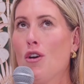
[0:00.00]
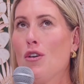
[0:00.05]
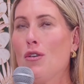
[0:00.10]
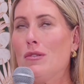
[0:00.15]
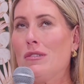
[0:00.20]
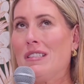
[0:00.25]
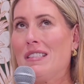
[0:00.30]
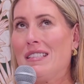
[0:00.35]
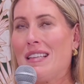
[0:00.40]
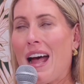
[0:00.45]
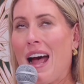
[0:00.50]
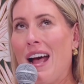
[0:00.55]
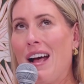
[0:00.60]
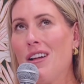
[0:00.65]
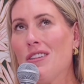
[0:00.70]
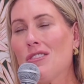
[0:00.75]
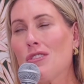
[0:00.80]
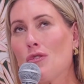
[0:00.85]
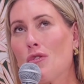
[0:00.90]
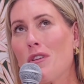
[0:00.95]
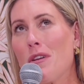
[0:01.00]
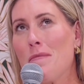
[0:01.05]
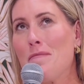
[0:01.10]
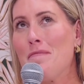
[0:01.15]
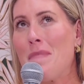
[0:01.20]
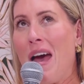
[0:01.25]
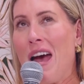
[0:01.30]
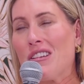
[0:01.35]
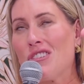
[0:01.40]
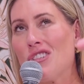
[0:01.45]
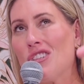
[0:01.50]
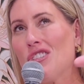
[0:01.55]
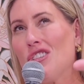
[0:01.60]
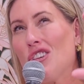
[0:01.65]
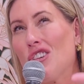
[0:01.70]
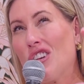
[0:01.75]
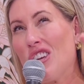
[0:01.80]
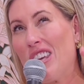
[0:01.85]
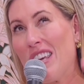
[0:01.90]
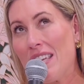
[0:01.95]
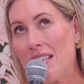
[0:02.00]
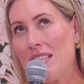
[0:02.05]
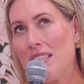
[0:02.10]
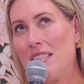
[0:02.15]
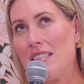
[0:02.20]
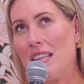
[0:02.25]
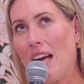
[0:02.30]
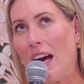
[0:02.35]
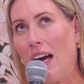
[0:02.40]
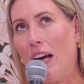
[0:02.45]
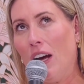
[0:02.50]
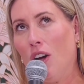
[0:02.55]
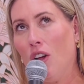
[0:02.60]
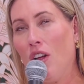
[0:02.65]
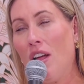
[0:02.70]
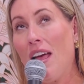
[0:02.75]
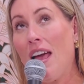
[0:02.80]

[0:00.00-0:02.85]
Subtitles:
whose style sort of matches your kid's style.